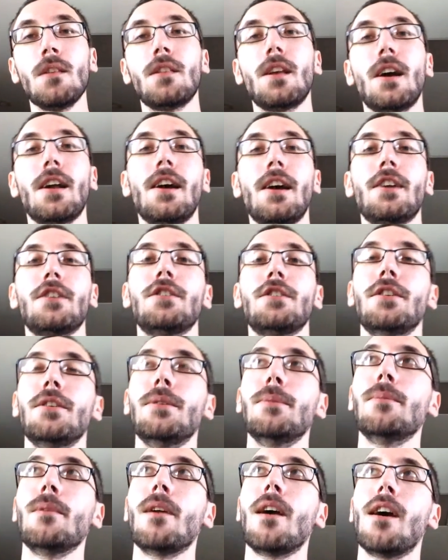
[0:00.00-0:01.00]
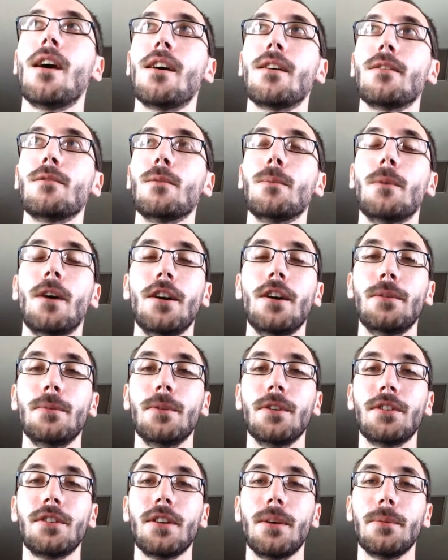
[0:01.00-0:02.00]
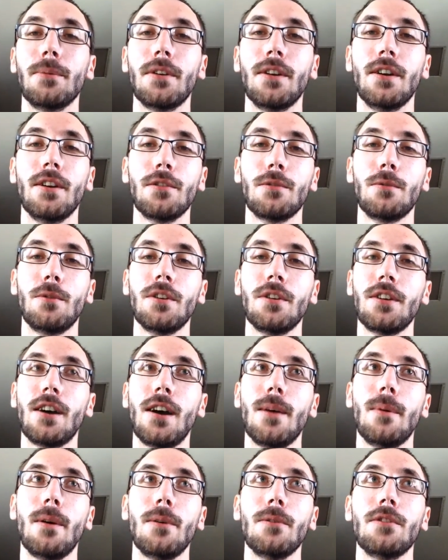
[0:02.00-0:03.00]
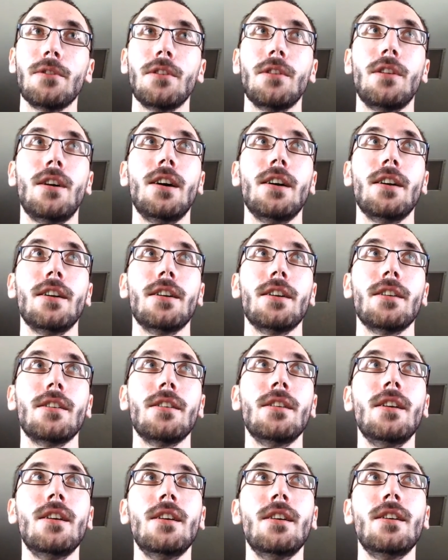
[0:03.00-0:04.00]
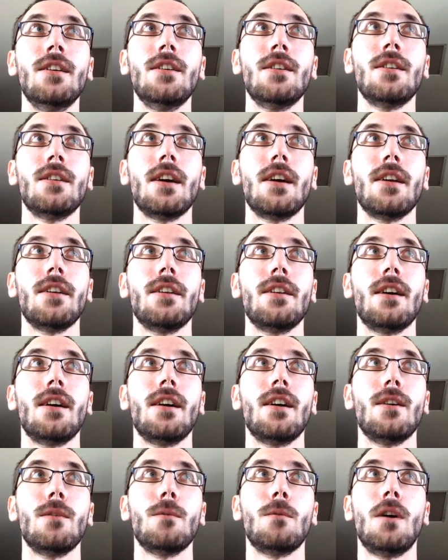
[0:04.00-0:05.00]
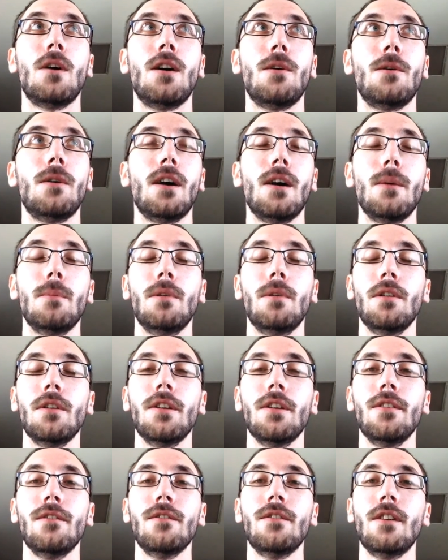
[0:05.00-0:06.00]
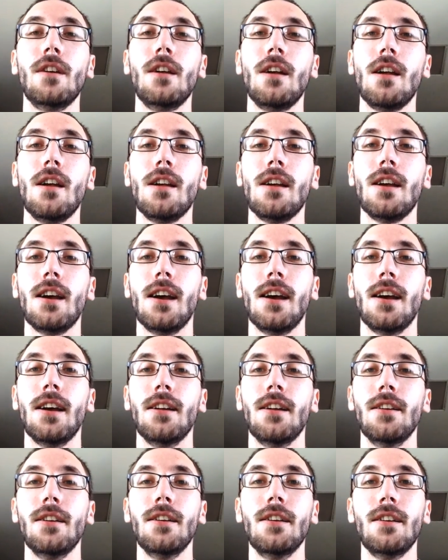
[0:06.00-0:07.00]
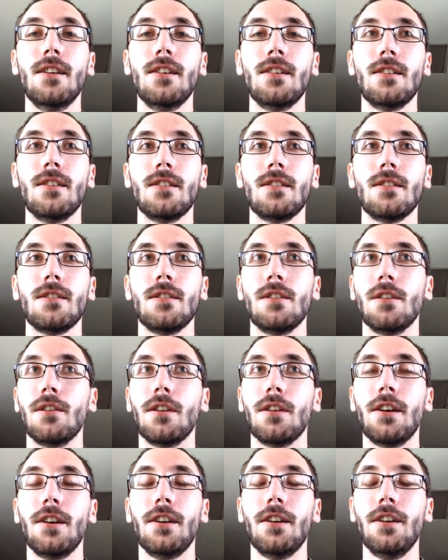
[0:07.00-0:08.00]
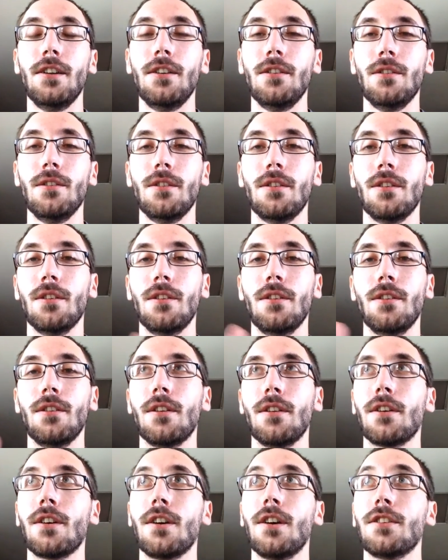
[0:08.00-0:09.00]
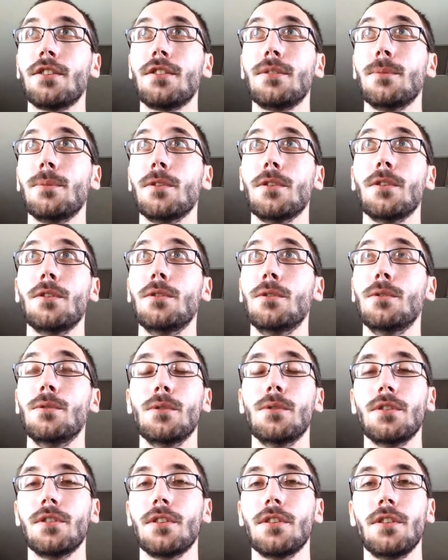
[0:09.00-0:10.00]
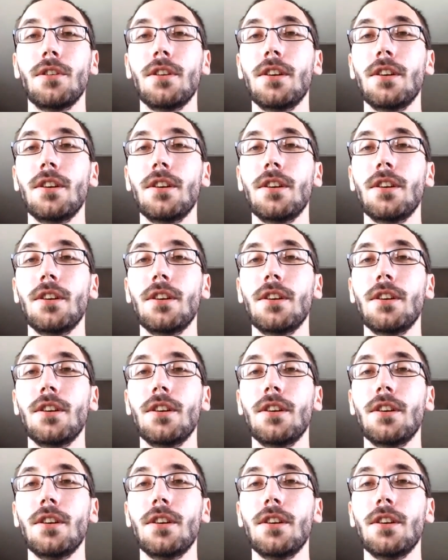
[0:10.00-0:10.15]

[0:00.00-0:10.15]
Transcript: That actually reminds me of something else. One time I was in line at Wawa, I believe, and the lady, the customer who was at